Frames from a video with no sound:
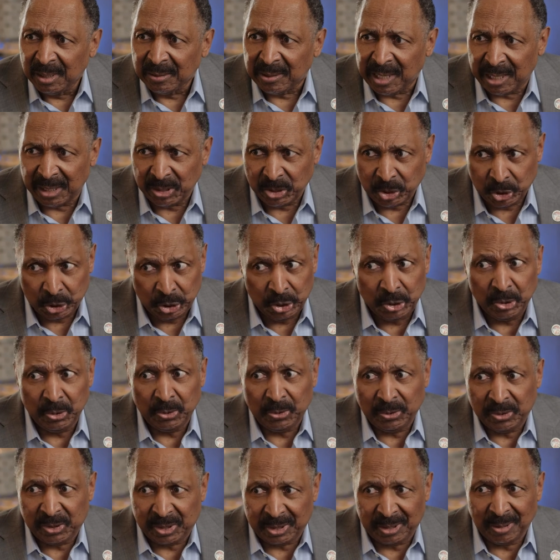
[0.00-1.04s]
that is
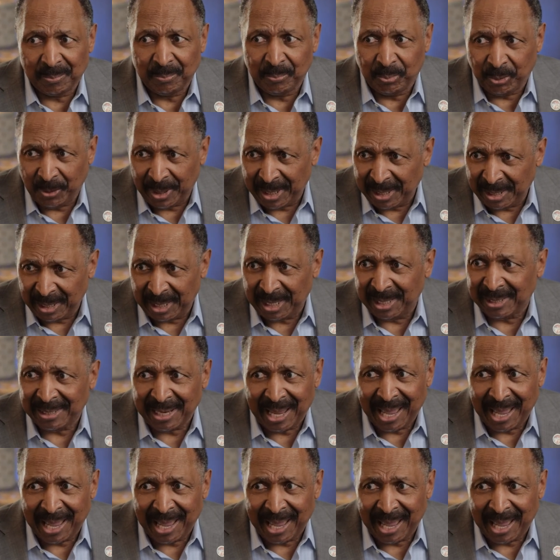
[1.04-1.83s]
used to bring in